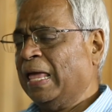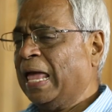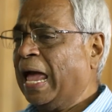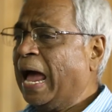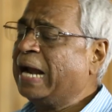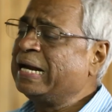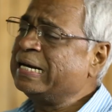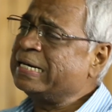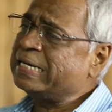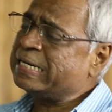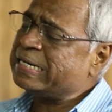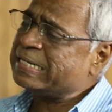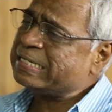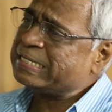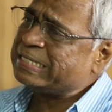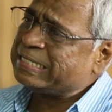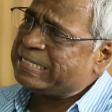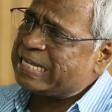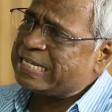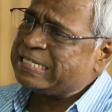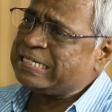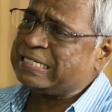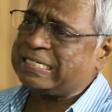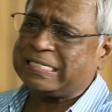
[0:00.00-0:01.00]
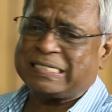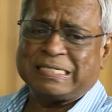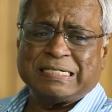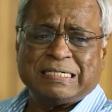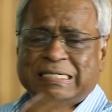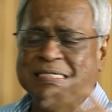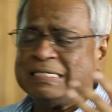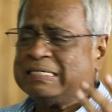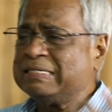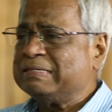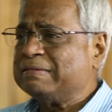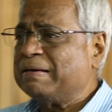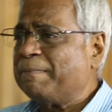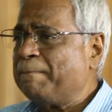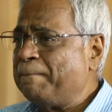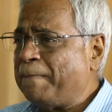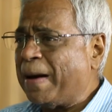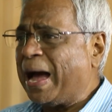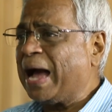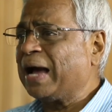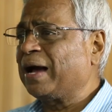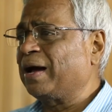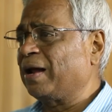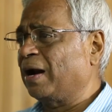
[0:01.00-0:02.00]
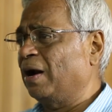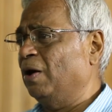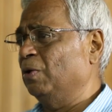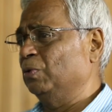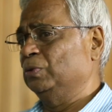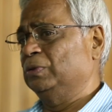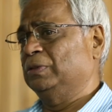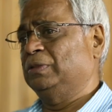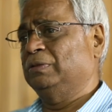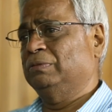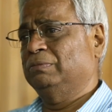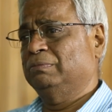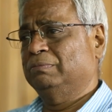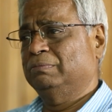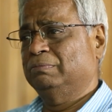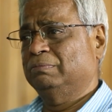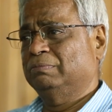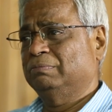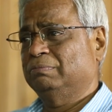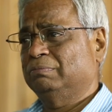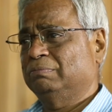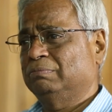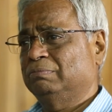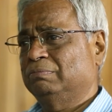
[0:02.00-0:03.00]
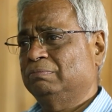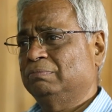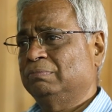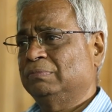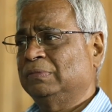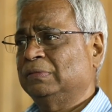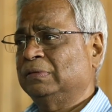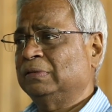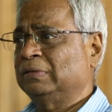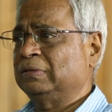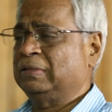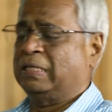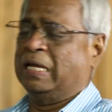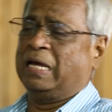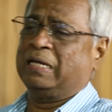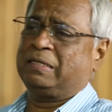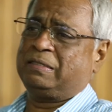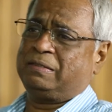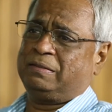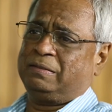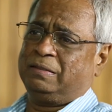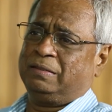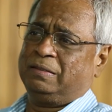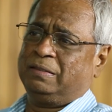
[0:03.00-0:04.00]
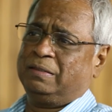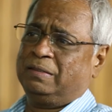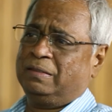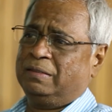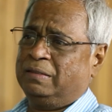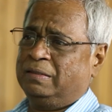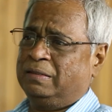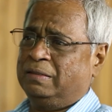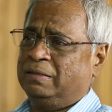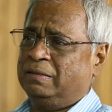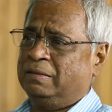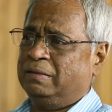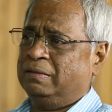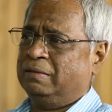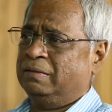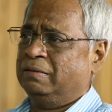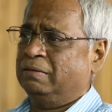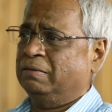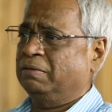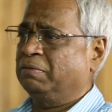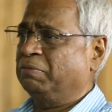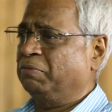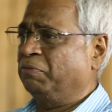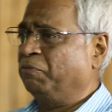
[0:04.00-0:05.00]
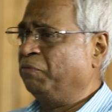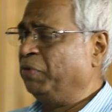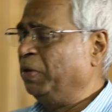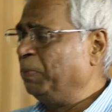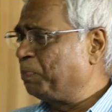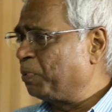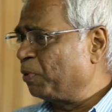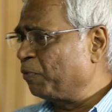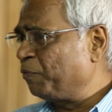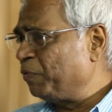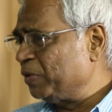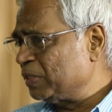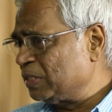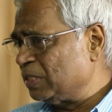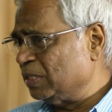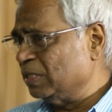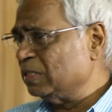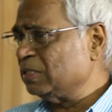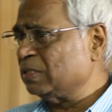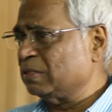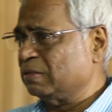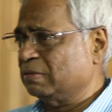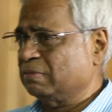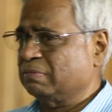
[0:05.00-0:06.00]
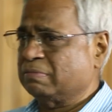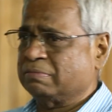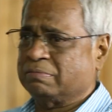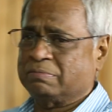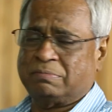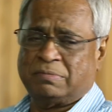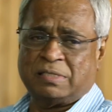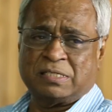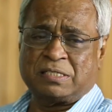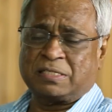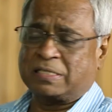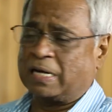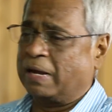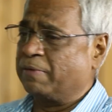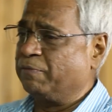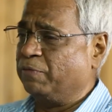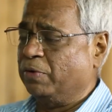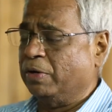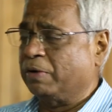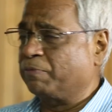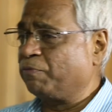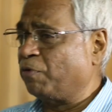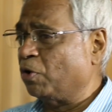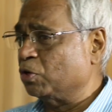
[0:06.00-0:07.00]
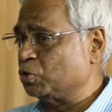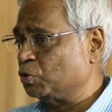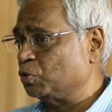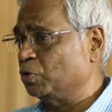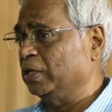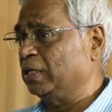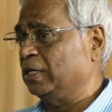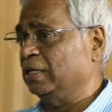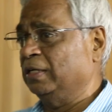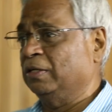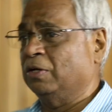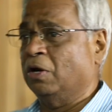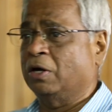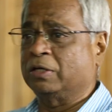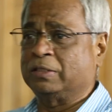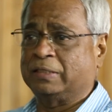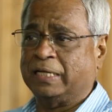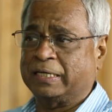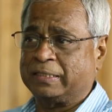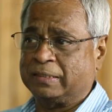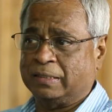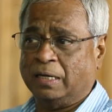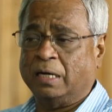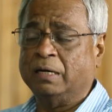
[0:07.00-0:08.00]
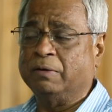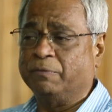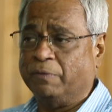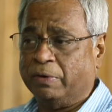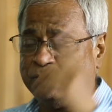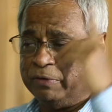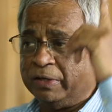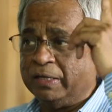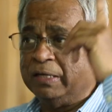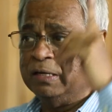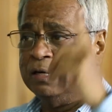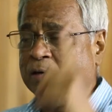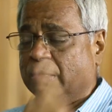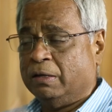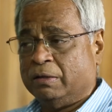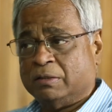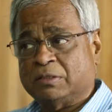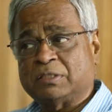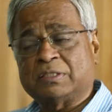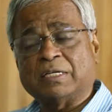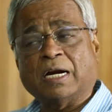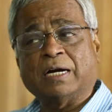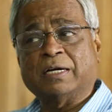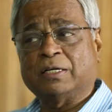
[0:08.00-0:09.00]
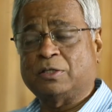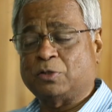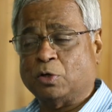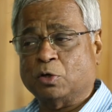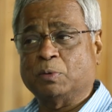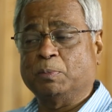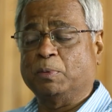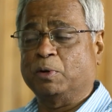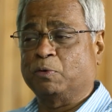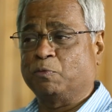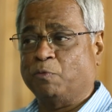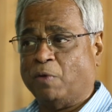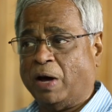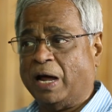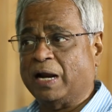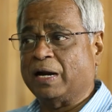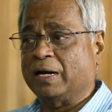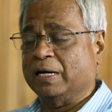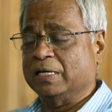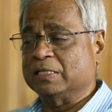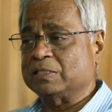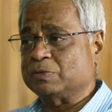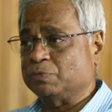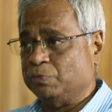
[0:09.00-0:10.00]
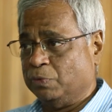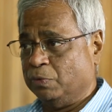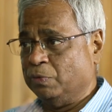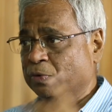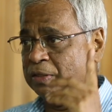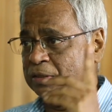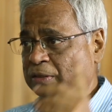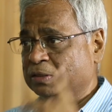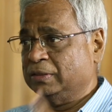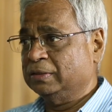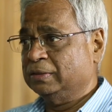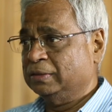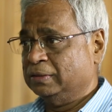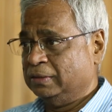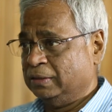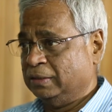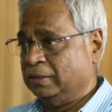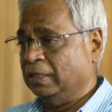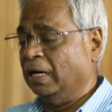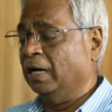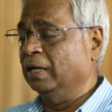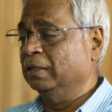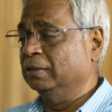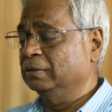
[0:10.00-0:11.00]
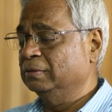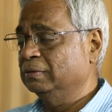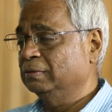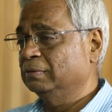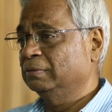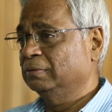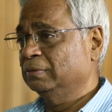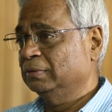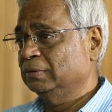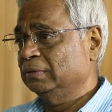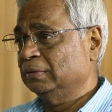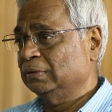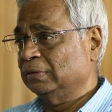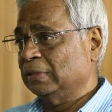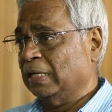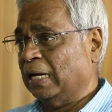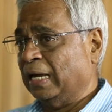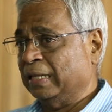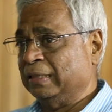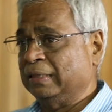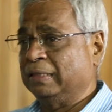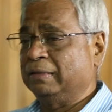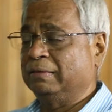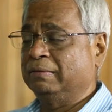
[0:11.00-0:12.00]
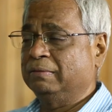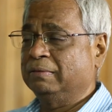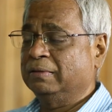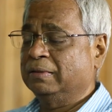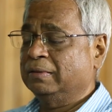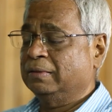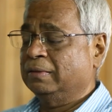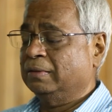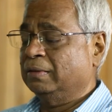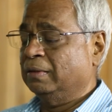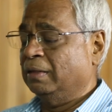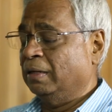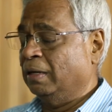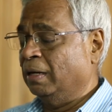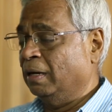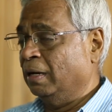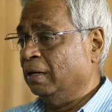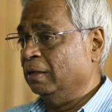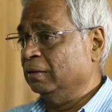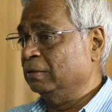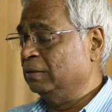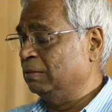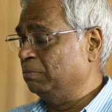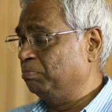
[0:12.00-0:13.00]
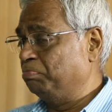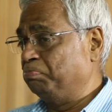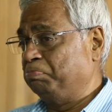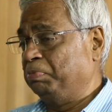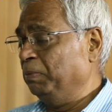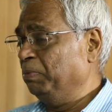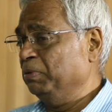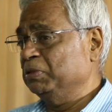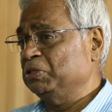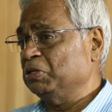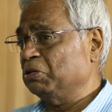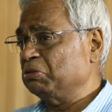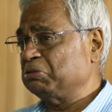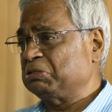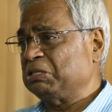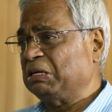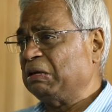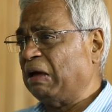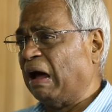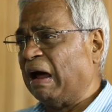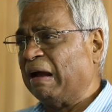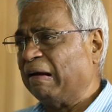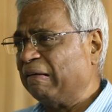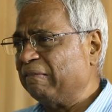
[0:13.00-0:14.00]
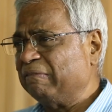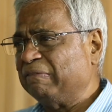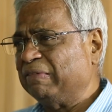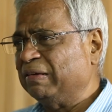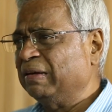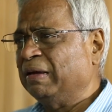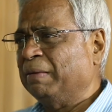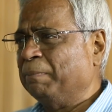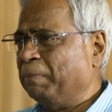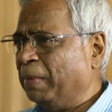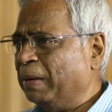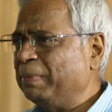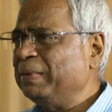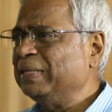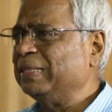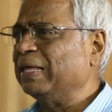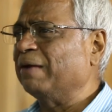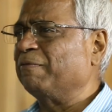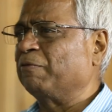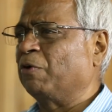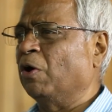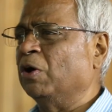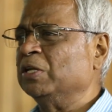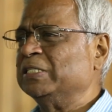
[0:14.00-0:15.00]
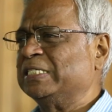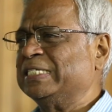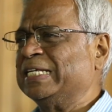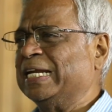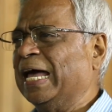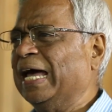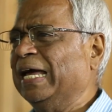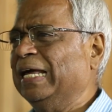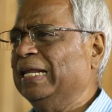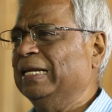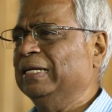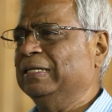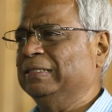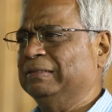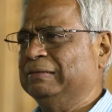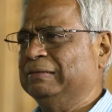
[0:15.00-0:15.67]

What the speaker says: And it is this background that we professors, this time we are fortunately not that young, when we started talking about wireless we were young, and people sort of say maybe they have gone senile,